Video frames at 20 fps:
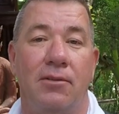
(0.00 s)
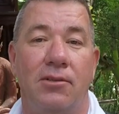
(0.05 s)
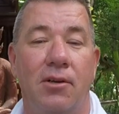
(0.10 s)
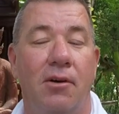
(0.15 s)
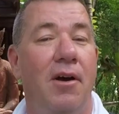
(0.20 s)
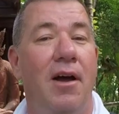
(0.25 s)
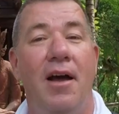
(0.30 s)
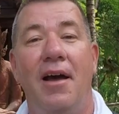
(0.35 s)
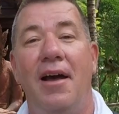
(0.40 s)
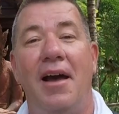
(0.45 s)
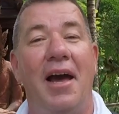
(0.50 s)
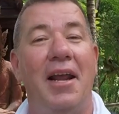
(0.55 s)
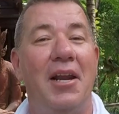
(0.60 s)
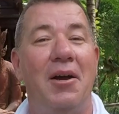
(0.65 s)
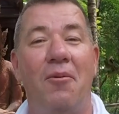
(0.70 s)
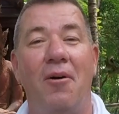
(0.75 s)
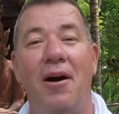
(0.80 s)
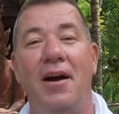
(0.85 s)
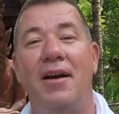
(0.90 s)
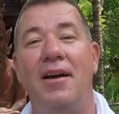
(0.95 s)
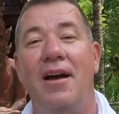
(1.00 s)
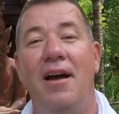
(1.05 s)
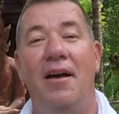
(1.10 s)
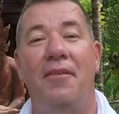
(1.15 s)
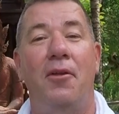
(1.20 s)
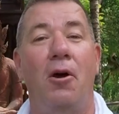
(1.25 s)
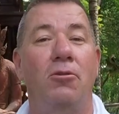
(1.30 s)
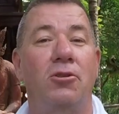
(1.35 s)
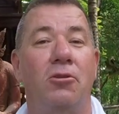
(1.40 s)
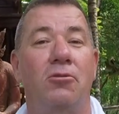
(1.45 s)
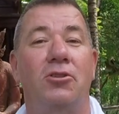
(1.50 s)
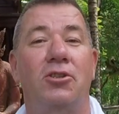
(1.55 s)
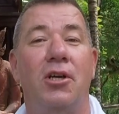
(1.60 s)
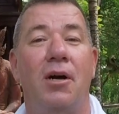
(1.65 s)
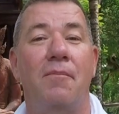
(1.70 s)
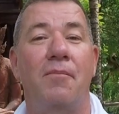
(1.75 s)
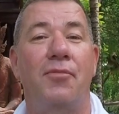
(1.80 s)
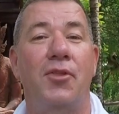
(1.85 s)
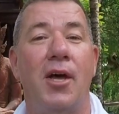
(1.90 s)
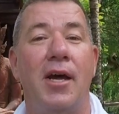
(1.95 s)
So anyway, those are
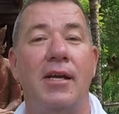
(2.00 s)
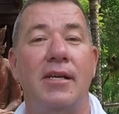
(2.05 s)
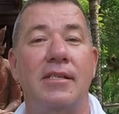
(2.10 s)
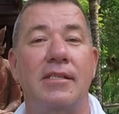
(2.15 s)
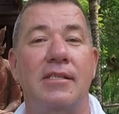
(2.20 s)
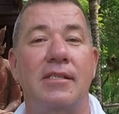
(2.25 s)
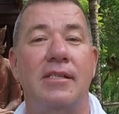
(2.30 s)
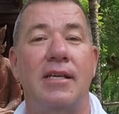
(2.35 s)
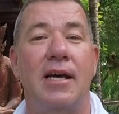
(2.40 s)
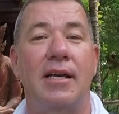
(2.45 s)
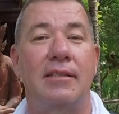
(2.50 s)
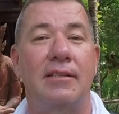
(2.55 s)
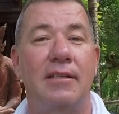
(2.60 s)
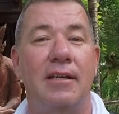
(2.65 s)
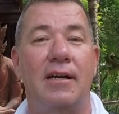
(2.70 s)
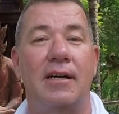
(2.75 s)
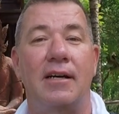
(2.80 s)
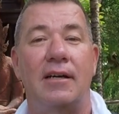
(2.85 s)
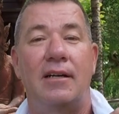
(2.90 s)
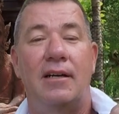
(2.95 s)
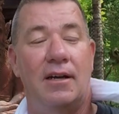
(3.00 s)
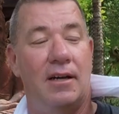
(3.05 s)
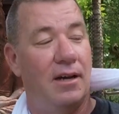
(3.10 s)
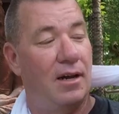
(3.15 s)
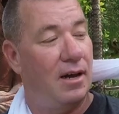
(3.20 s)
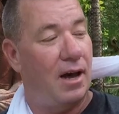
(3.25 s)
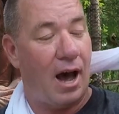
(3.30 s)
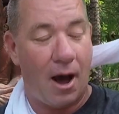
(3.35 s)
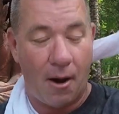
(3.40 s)
some things that I